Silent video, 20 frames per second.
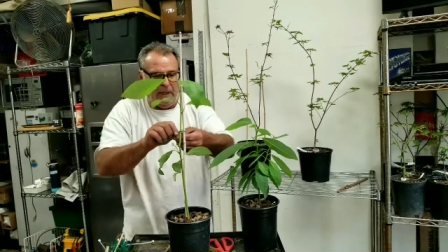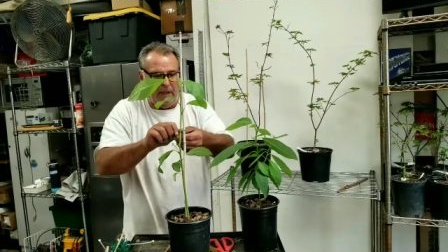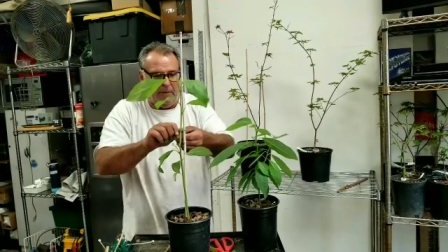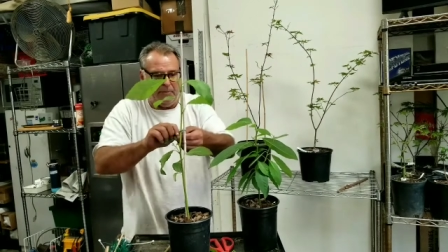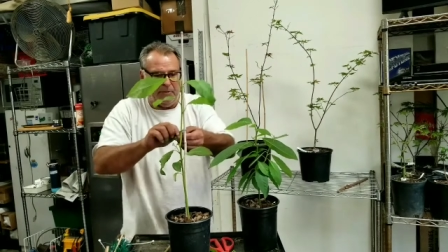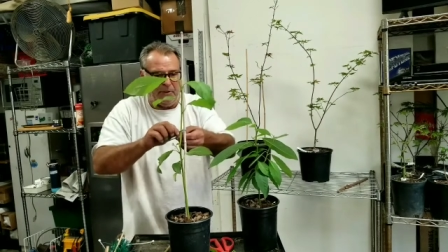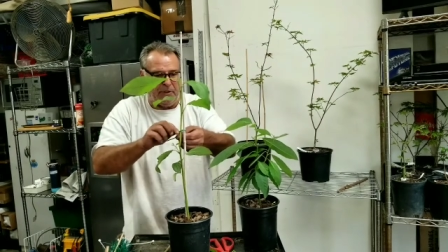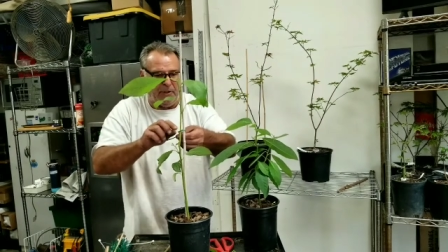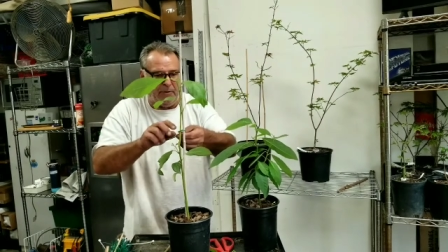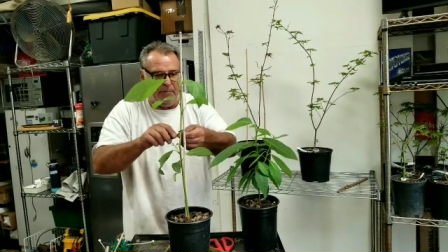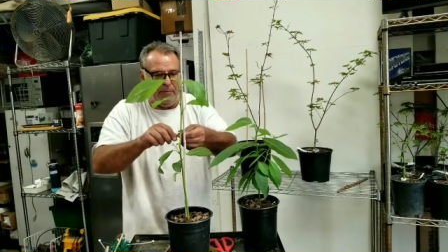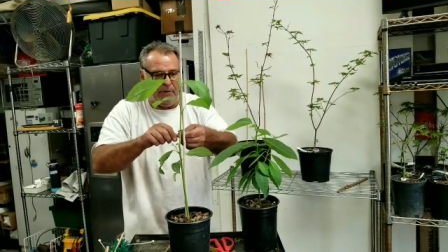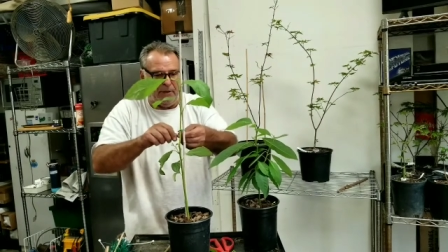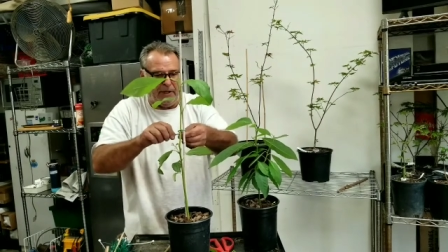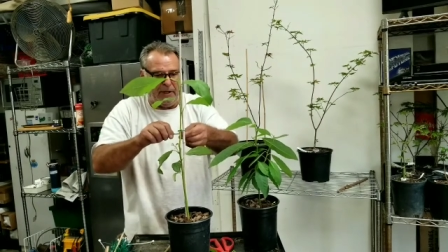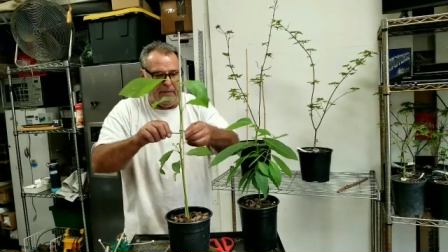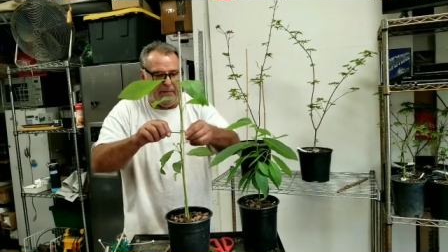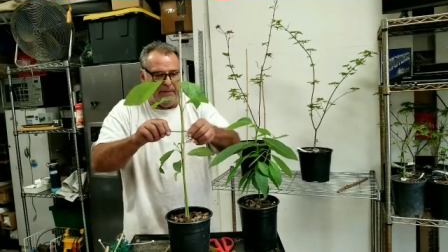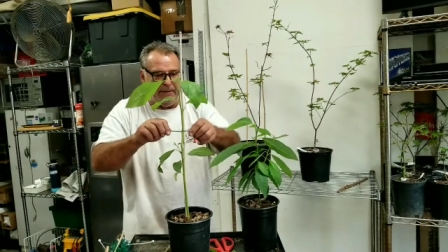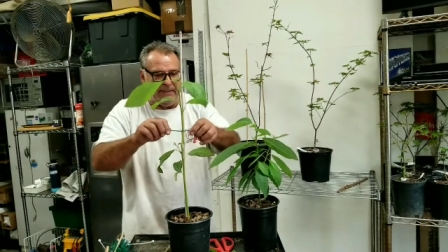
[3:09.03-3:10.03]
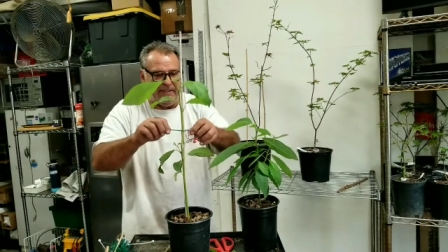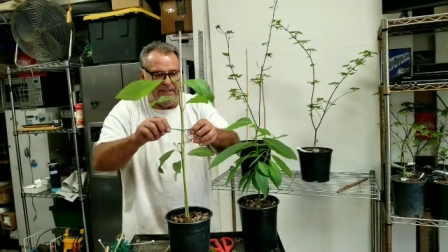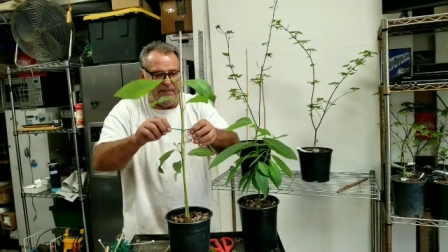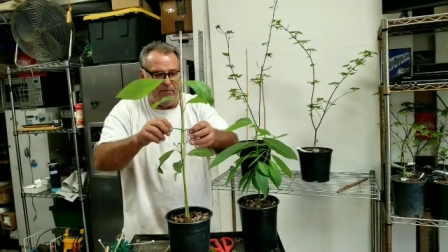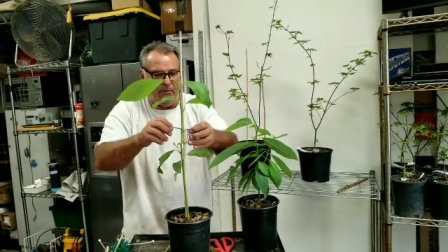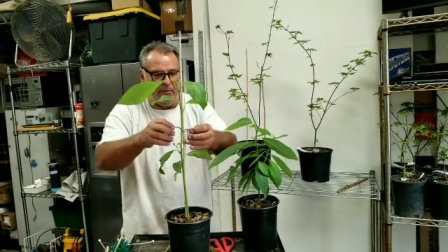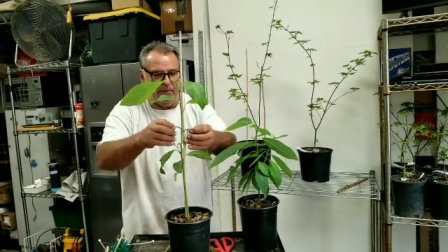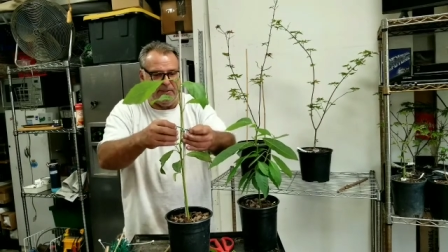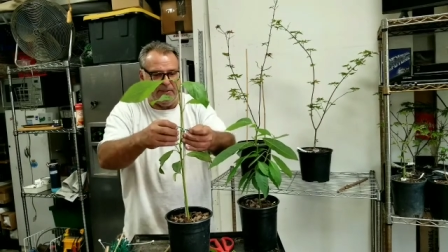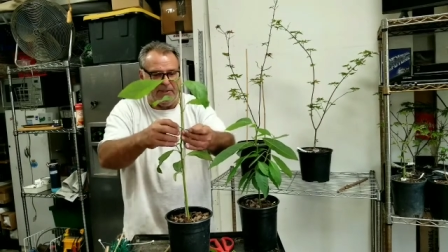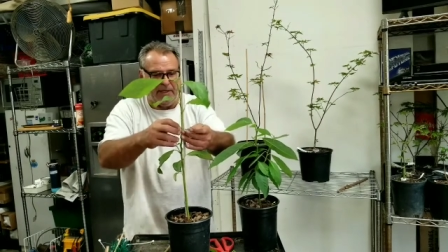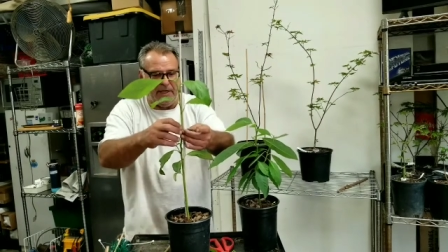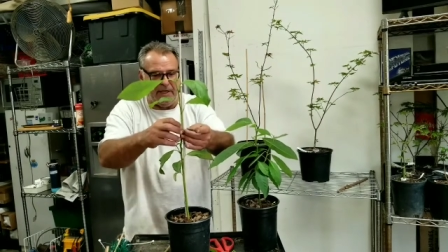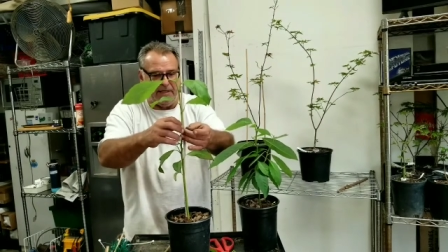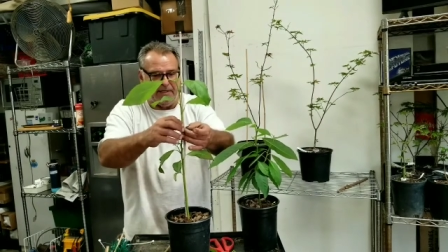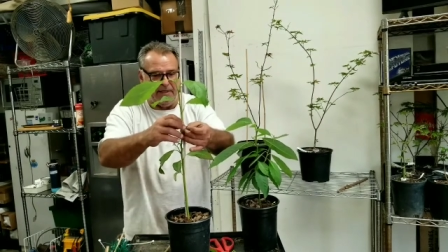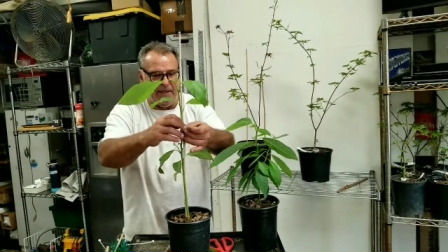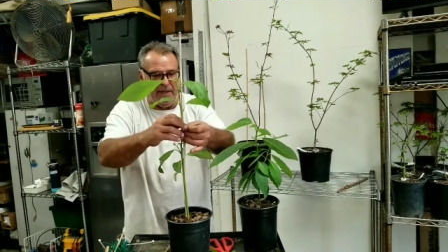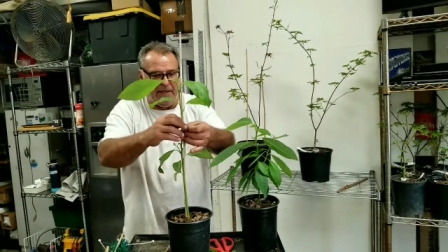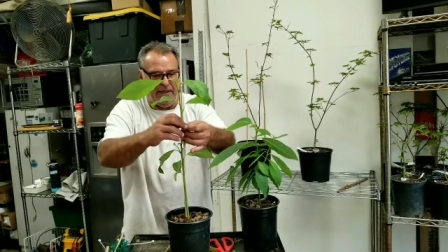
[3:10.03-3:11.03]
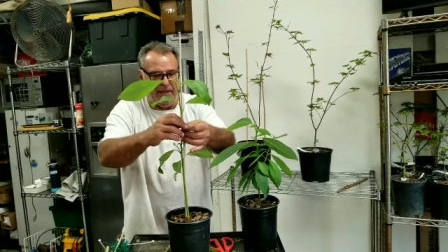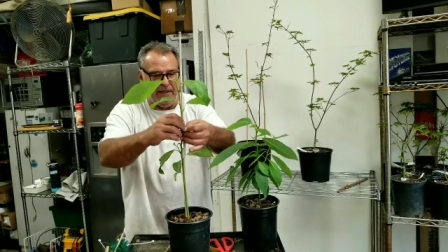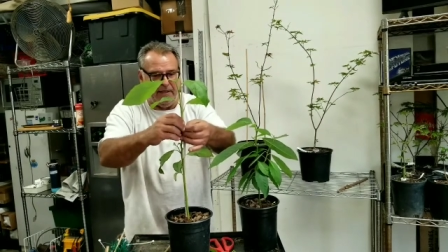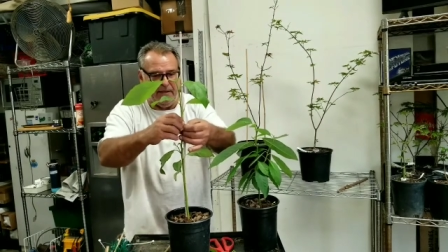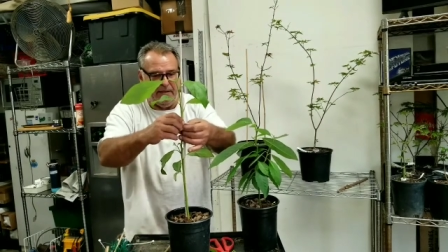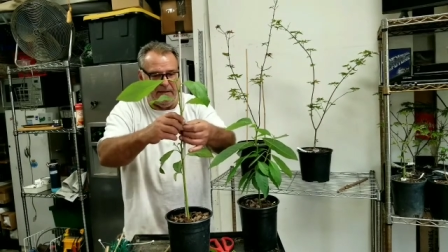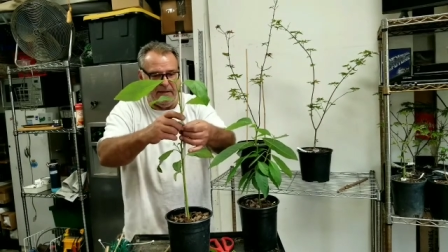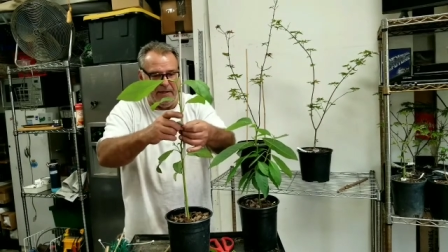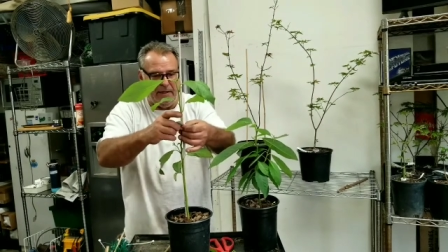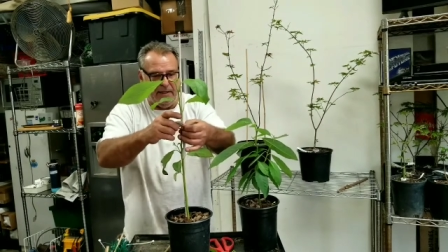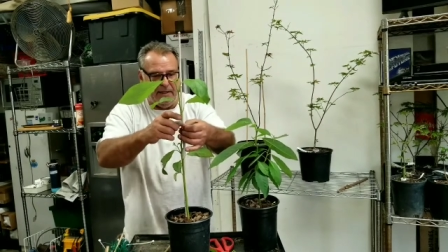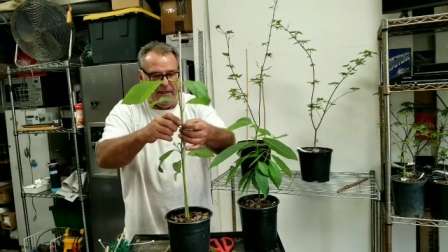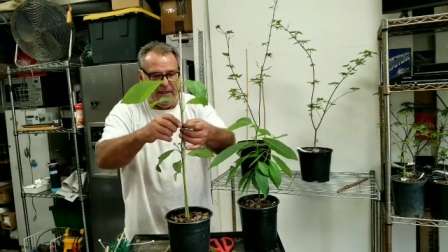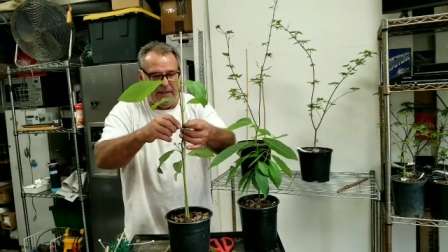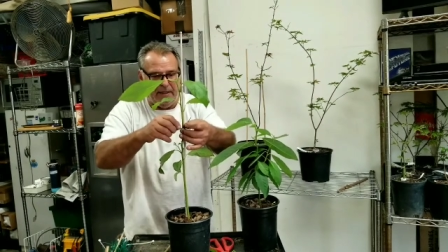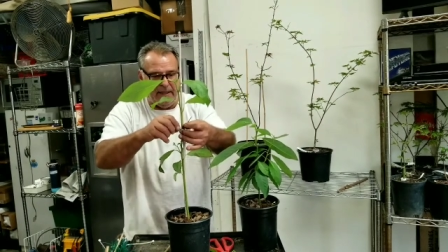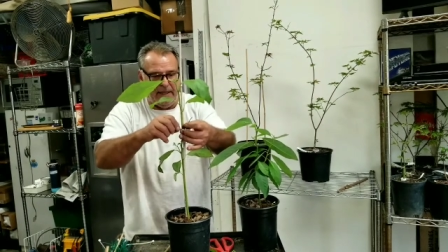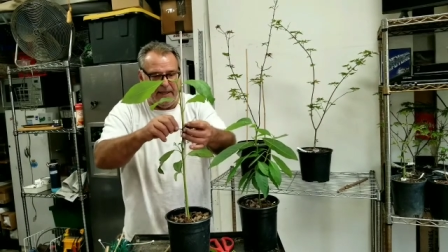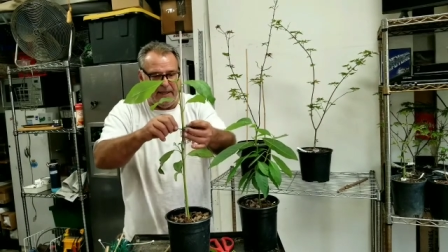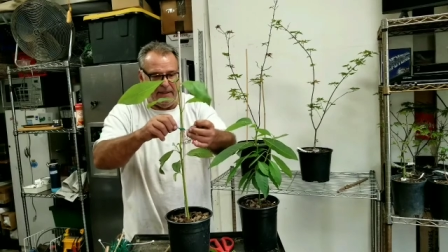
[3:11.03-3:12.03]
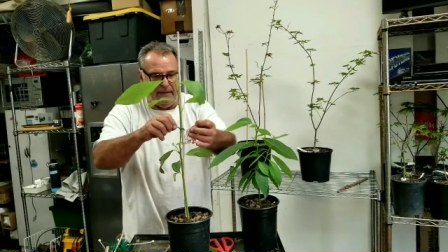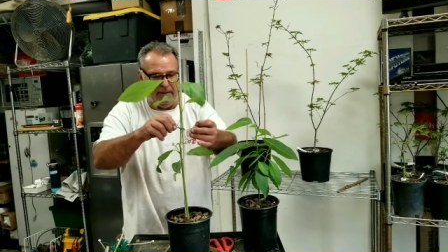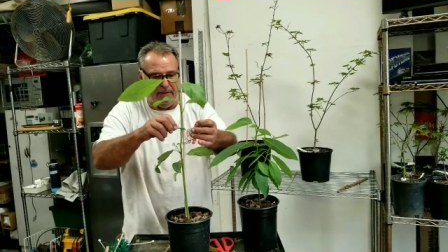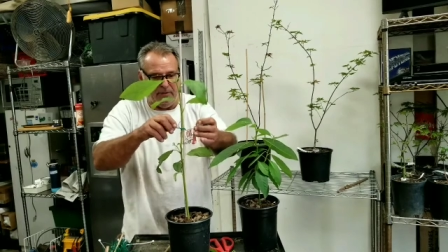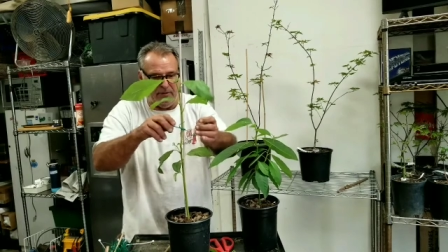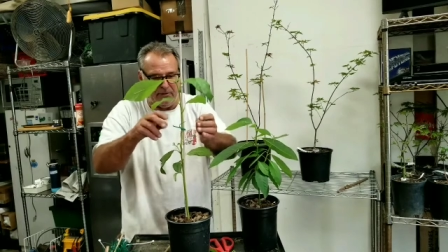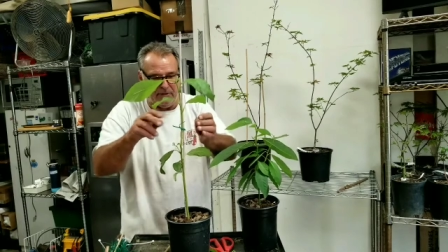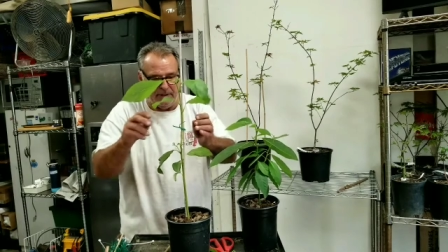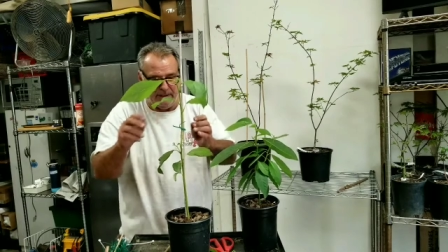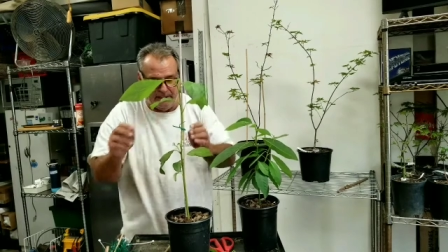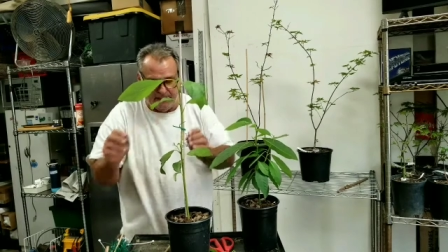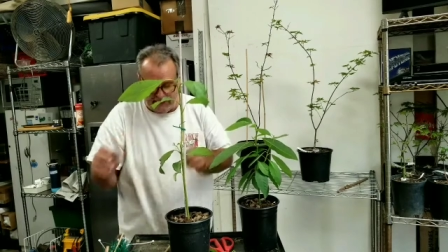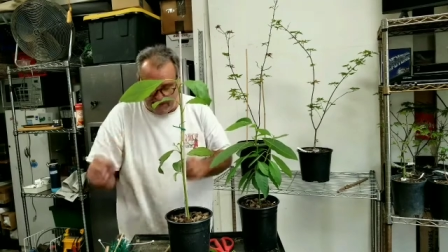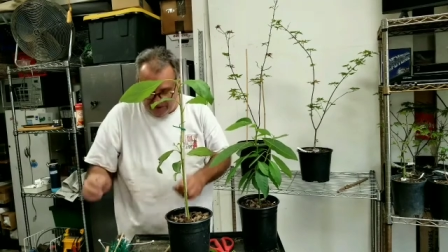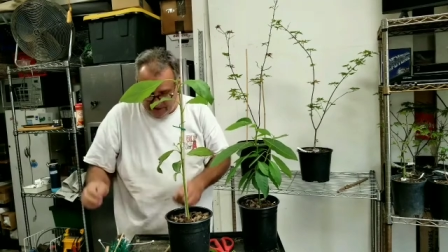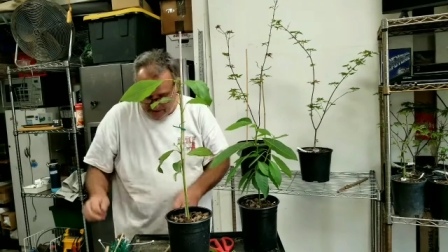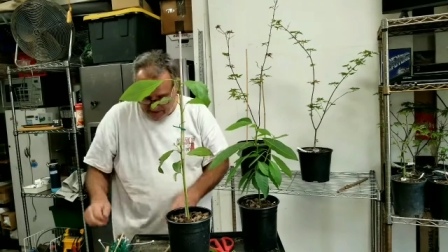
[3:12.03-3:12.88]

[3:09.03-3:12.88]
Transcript: I'm just going to put a couple of these twist ties on here kind of loosely.